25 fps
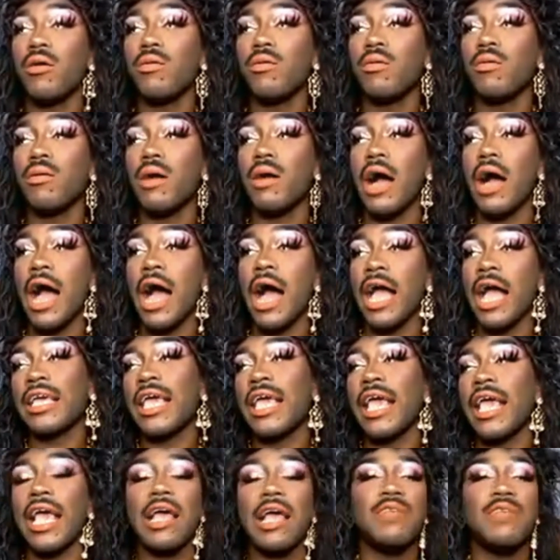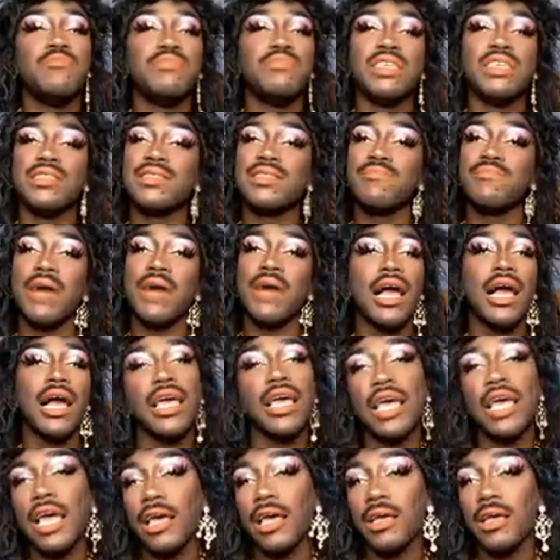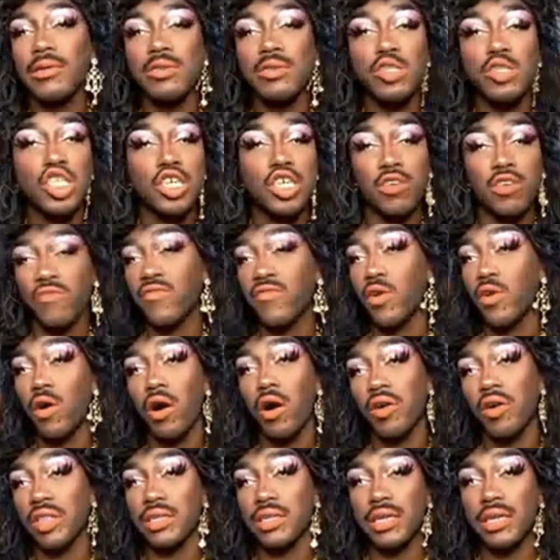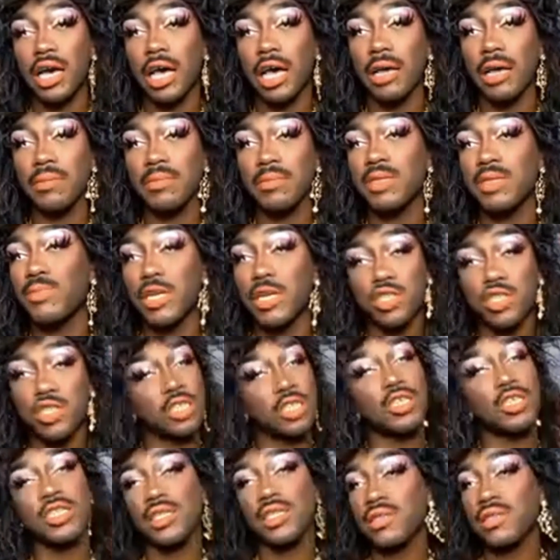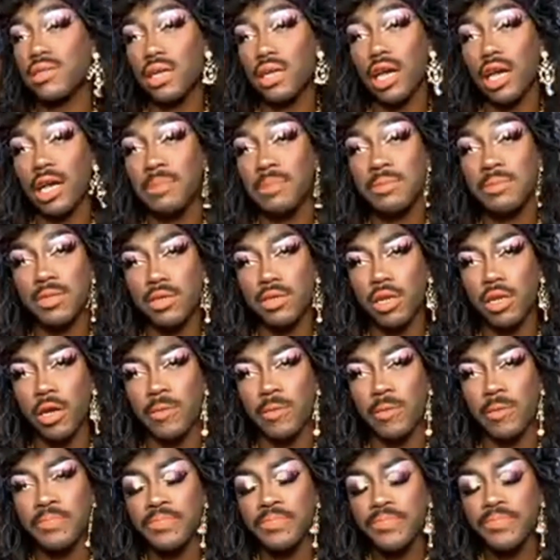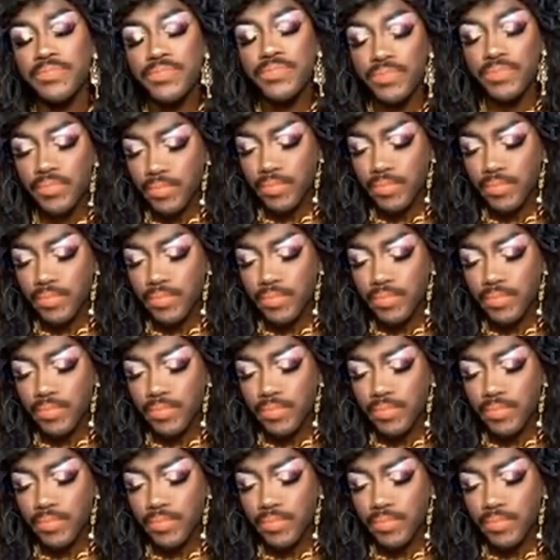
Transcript: you know, I can't be smiling and cheerful all the time, especially during these times, you know?